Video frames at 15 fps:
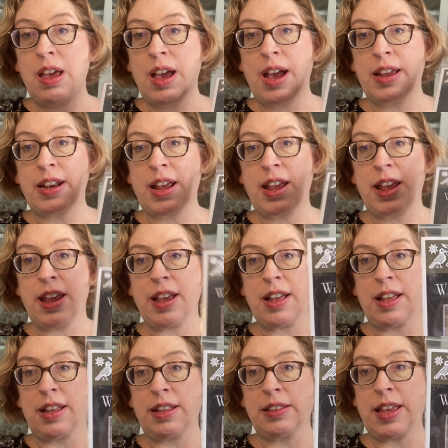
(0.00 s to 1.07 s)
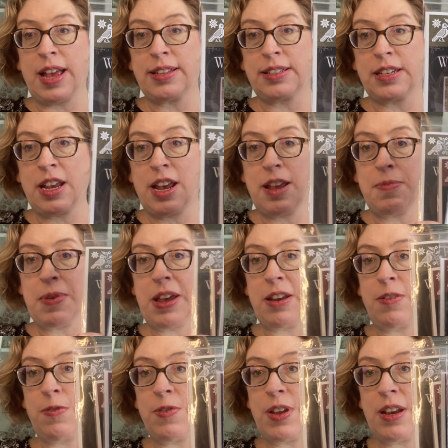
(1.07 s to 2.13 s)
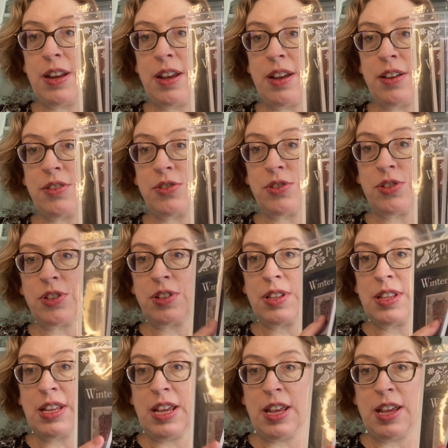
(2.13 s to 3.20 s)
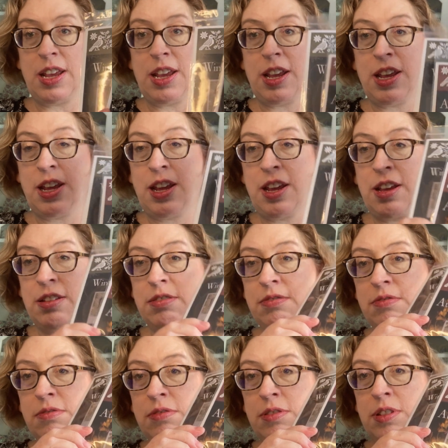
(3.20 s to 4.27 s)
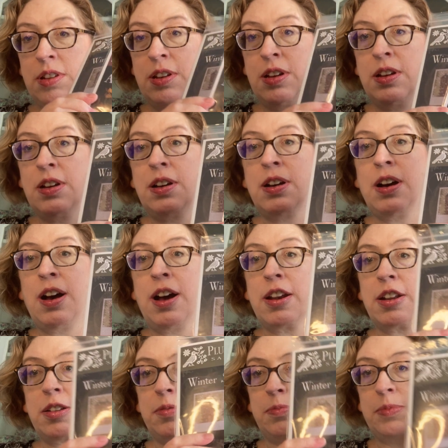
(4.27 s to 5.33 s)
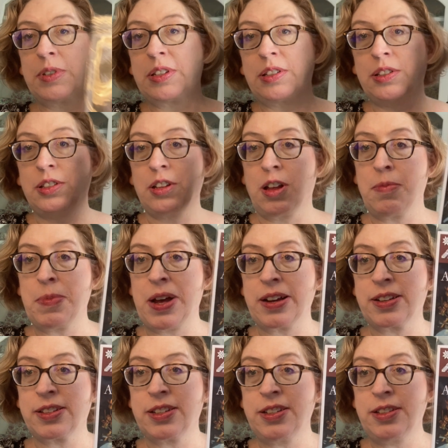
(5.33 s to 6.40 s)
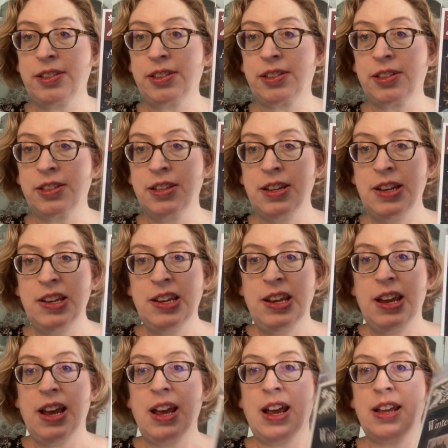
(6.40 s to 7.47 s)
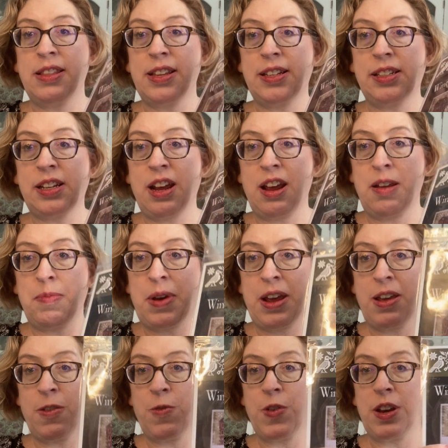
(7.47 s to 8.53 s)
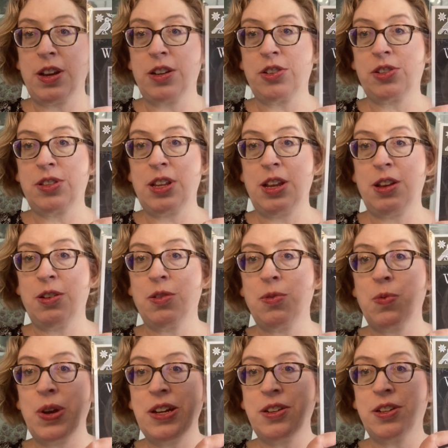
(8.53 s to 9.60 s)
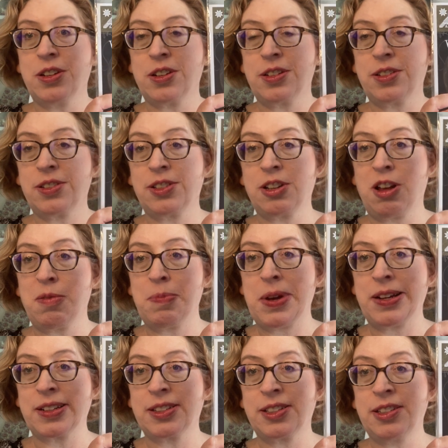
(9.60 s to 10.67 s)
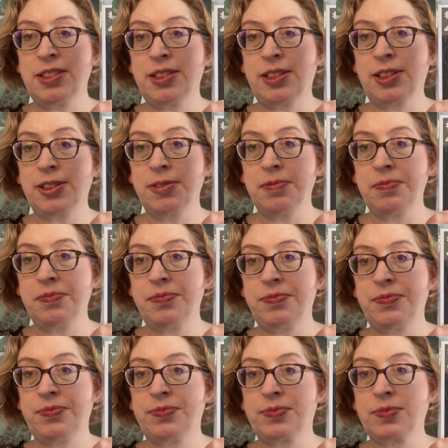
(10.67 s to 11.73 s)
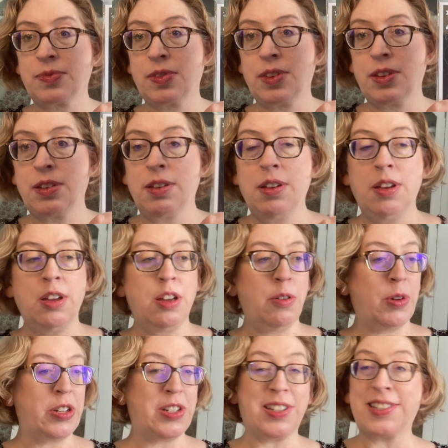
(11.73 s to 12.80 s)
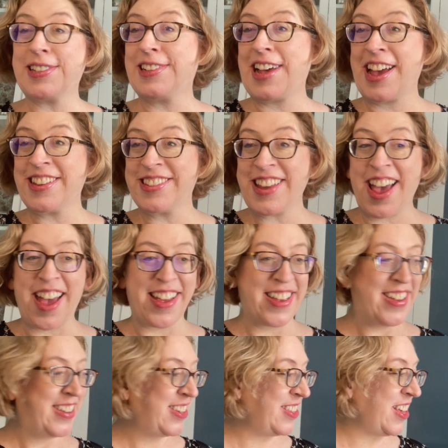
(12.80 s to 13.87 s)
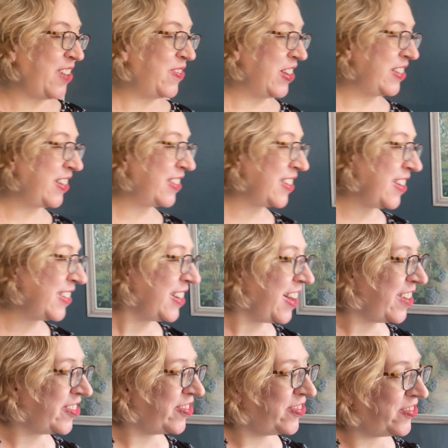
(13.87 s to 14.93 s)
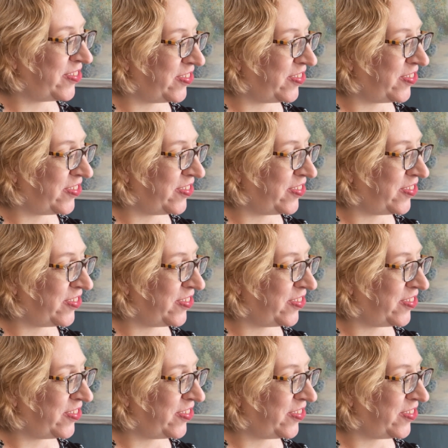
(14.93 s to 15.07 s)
And I last time had finished the Autumn Saltboxes. And this time I have finished the Winter Saltboxes, which is the last set. So that means it's all done.